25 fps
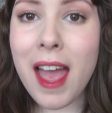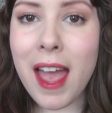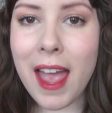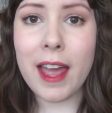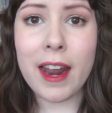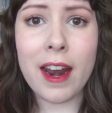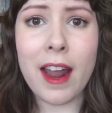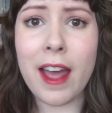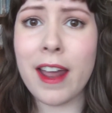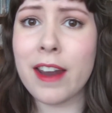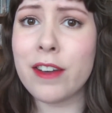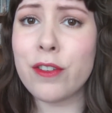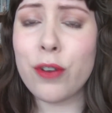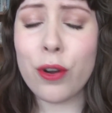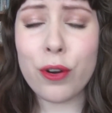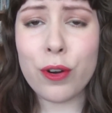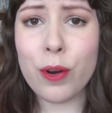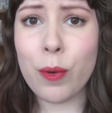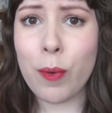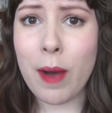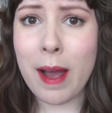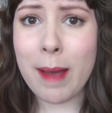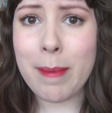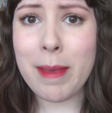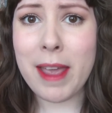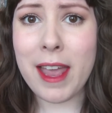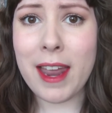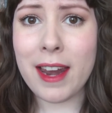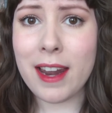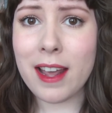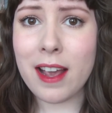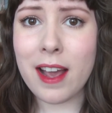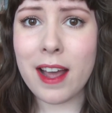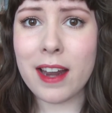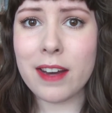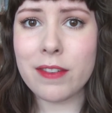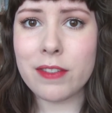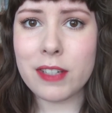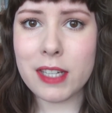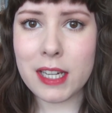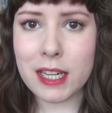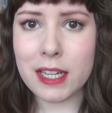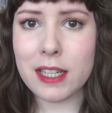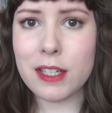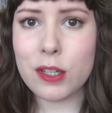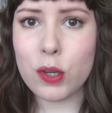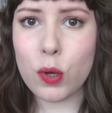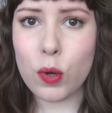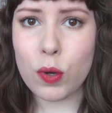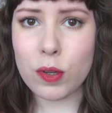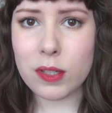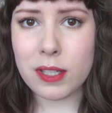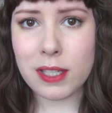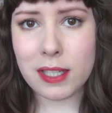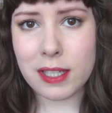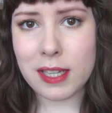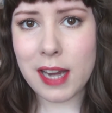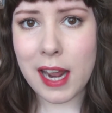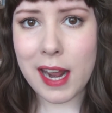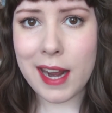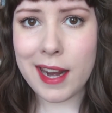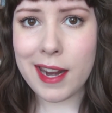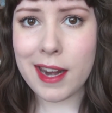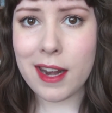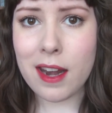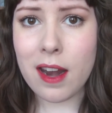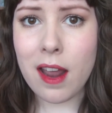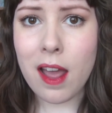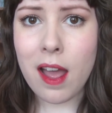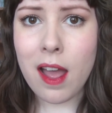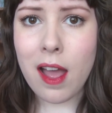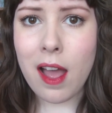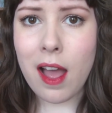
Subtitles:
and I don't know why, but any kind of tint or stain